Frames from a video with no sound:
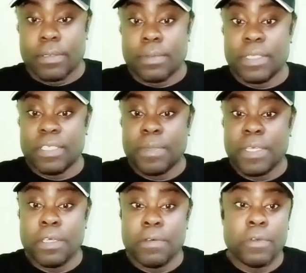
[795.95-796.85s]
please be
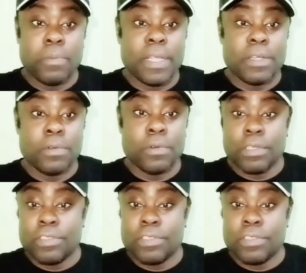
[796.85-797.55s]
careful upon the road.